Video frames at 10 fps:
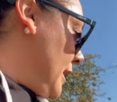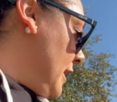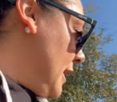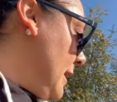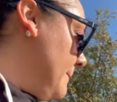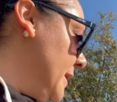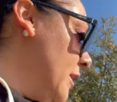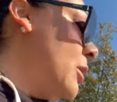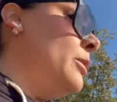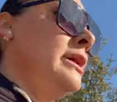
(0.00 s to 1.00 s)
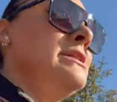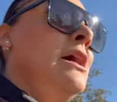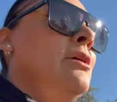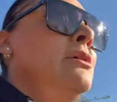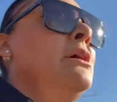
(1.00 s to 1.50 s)
um, but it all worked
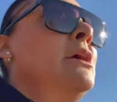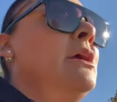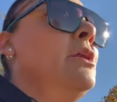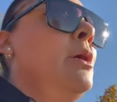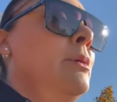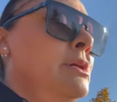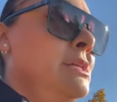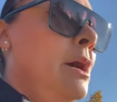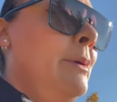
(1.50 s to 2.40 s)
out. It all worked out.